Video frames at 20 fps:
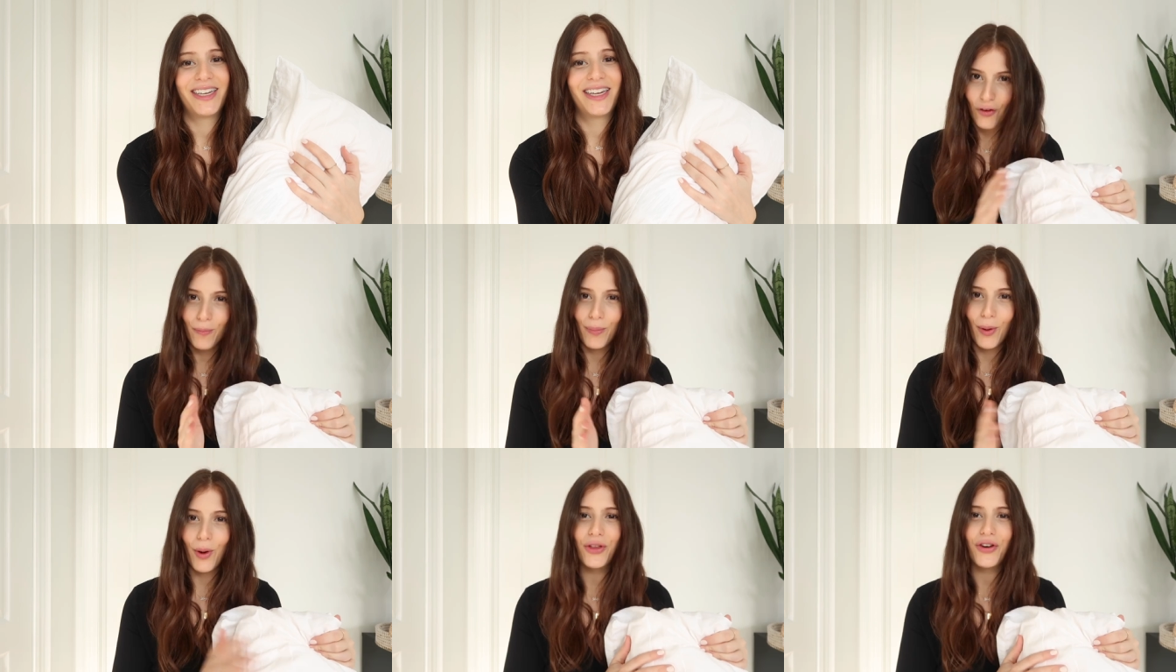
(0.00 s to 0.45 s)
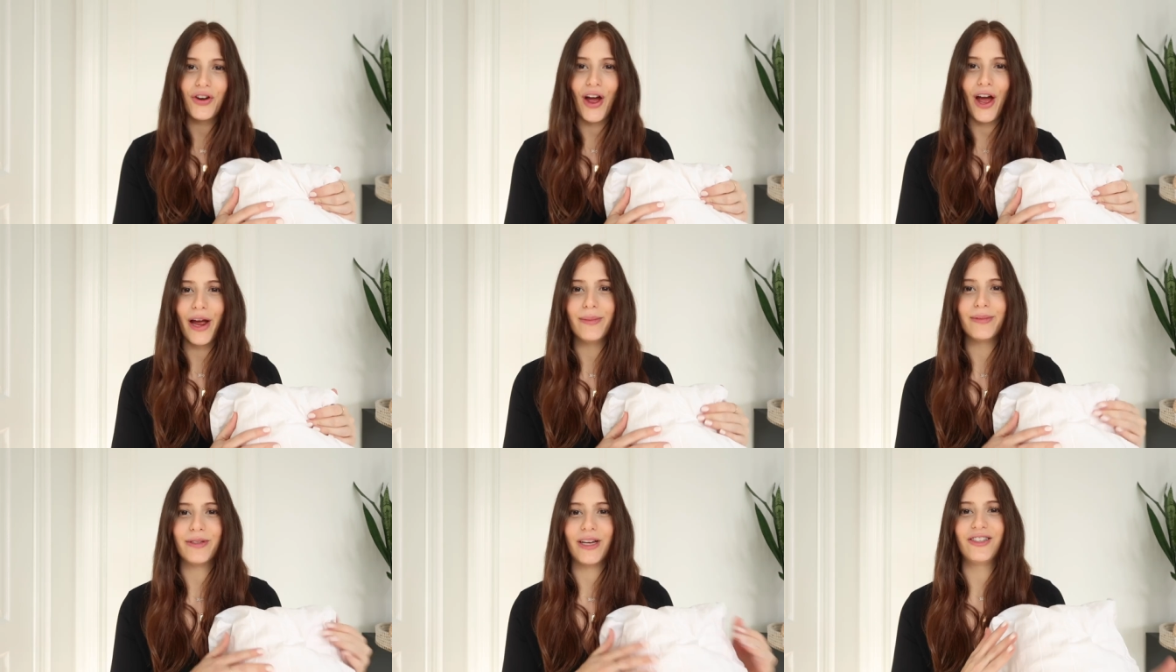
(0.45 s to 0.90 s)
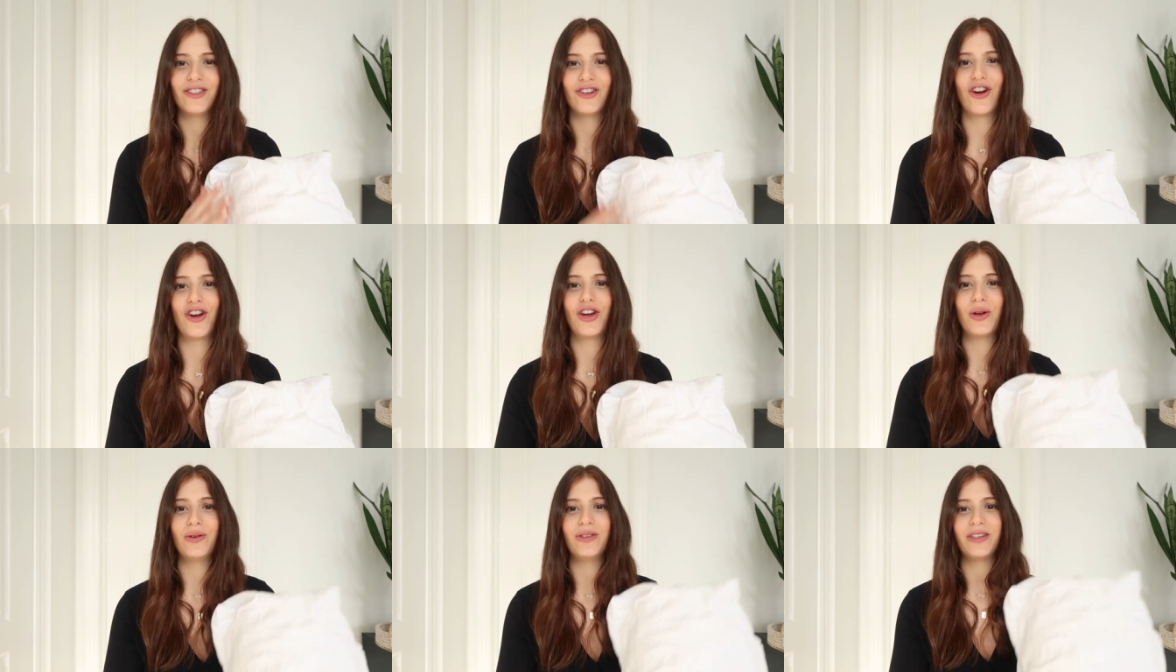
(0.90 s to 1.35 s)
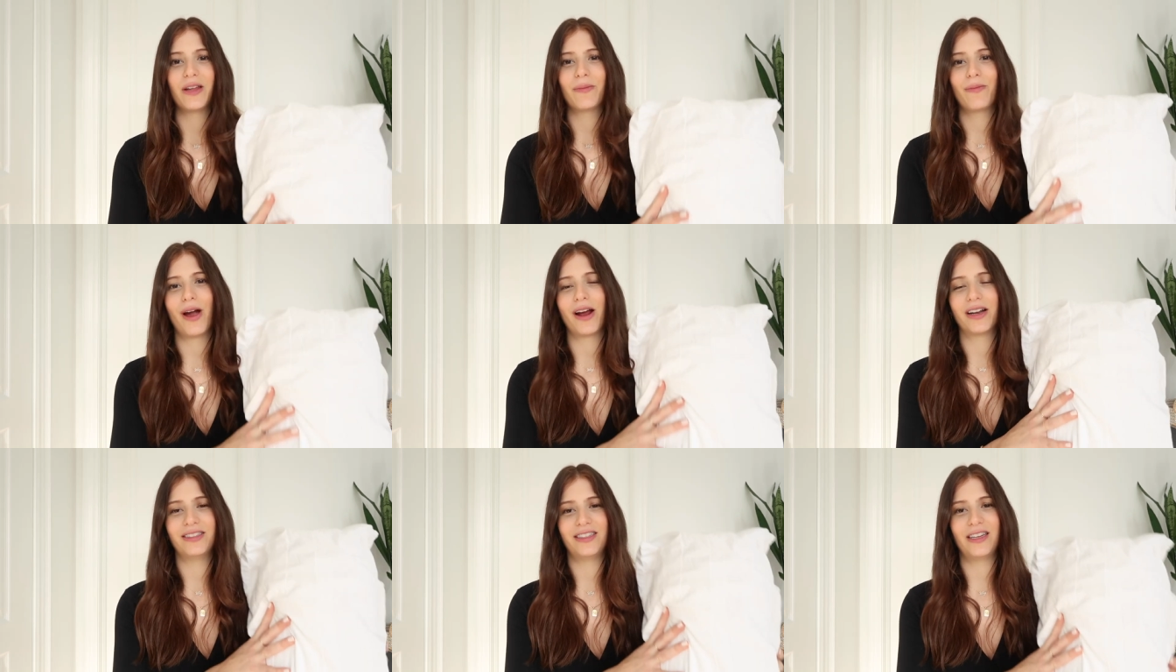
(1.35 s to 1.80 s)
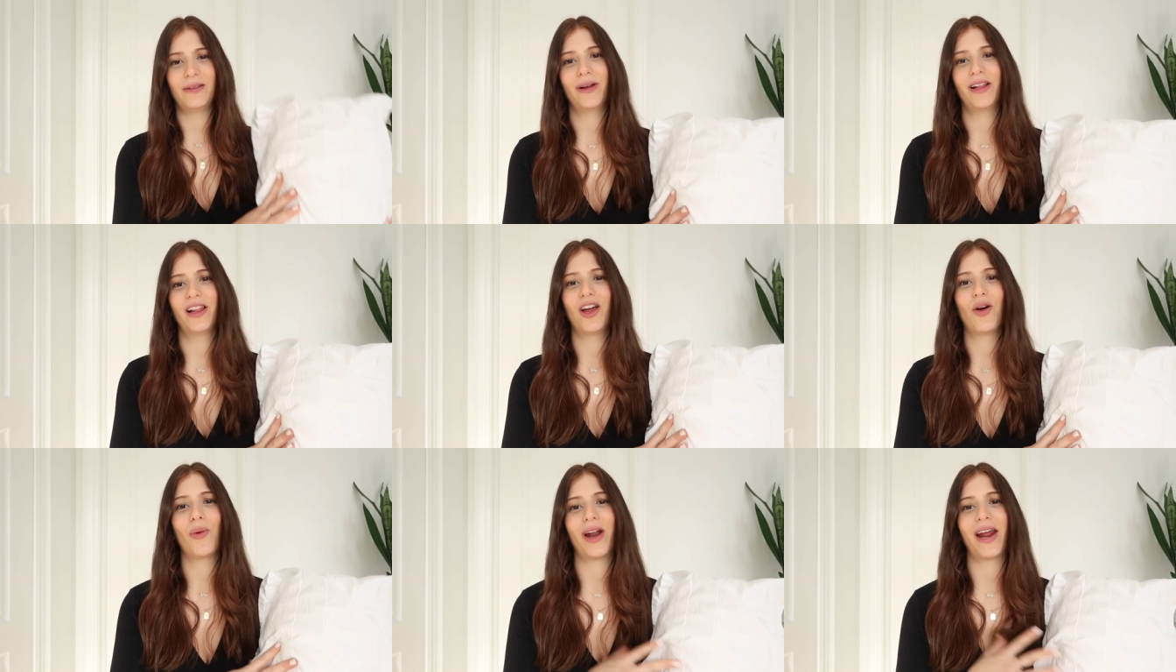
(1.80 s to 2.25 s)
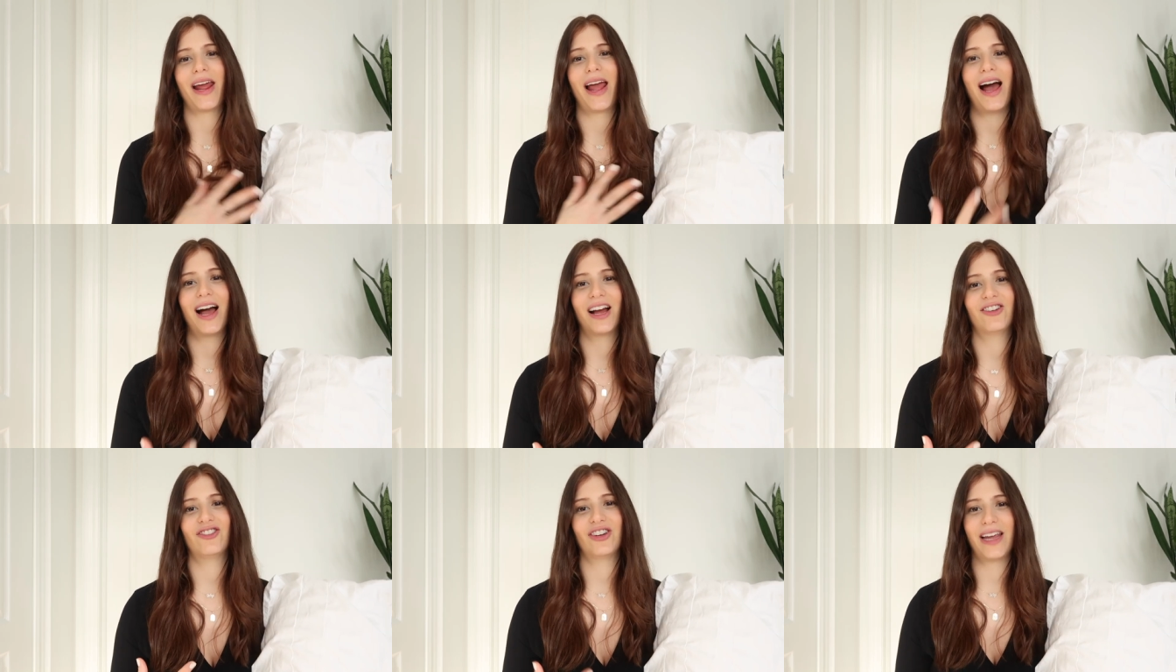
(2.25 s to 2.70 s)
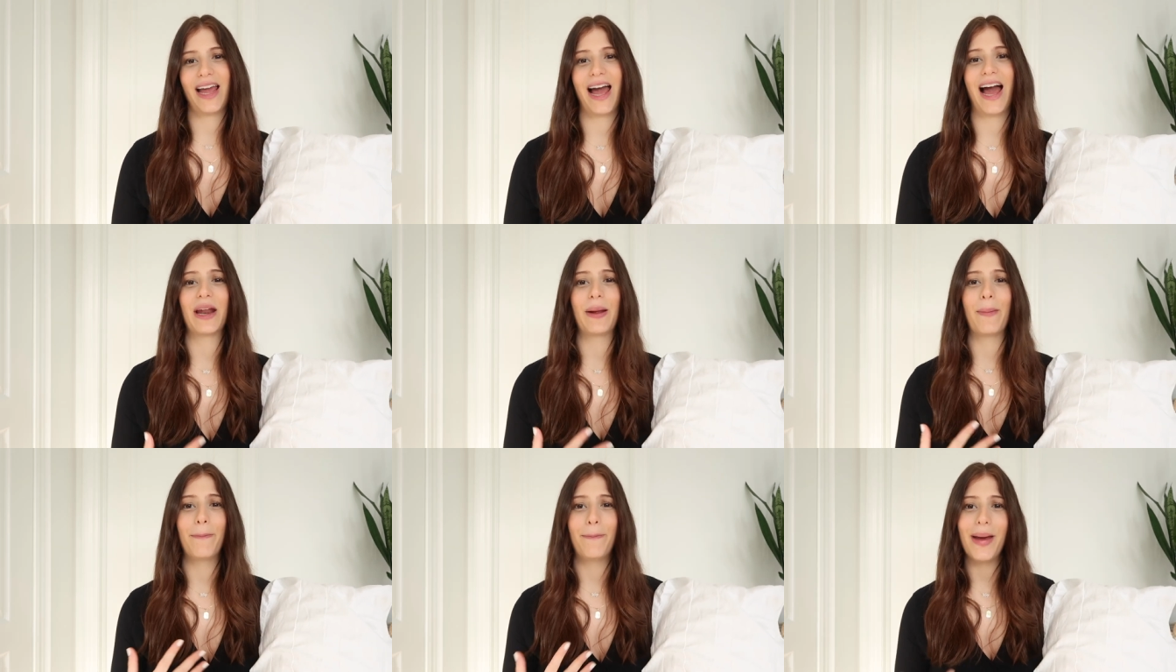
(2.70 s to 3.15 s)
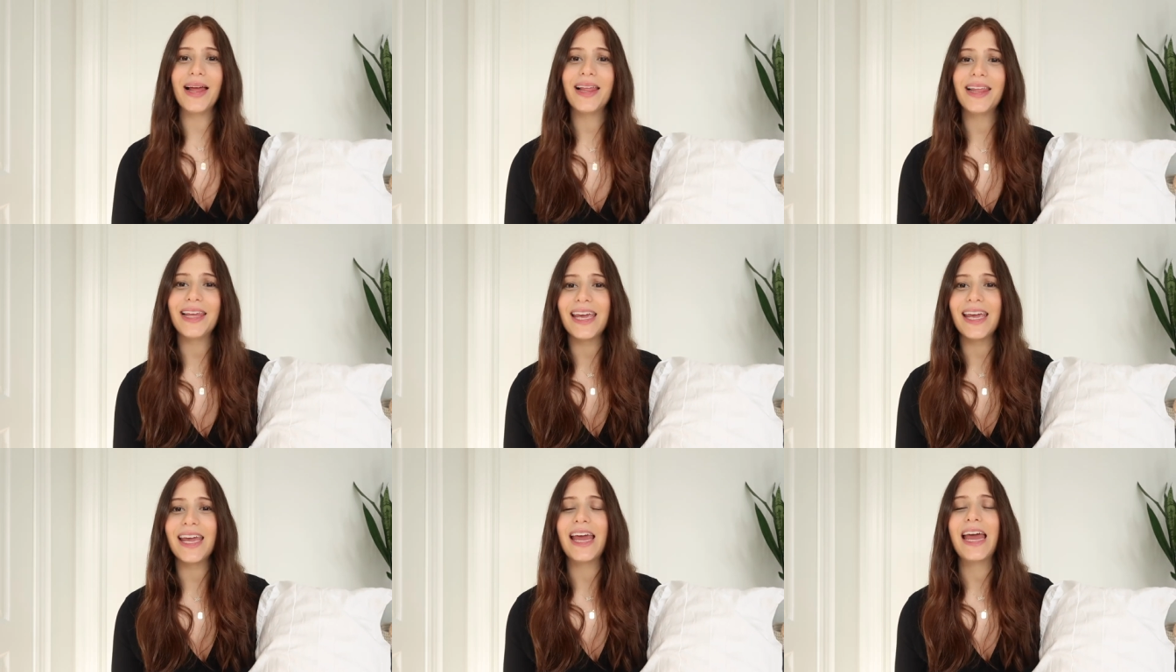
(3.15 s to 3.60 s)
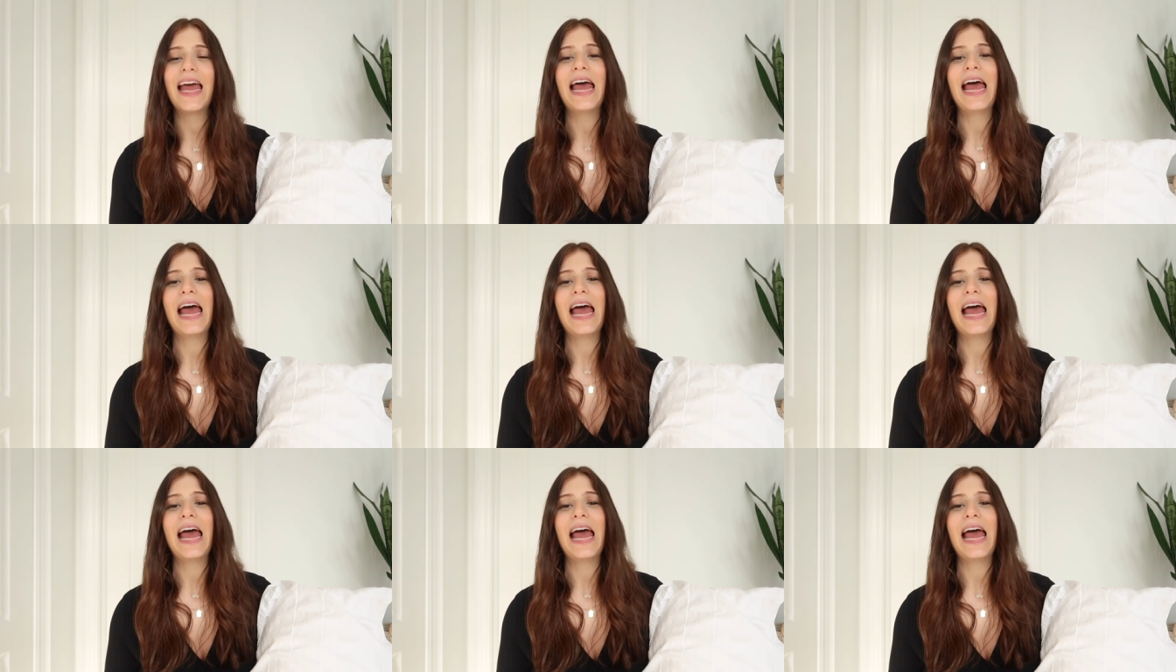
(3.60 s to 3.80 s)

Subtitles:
For both times, I started using the pregnancy pillow when I actually had a belly,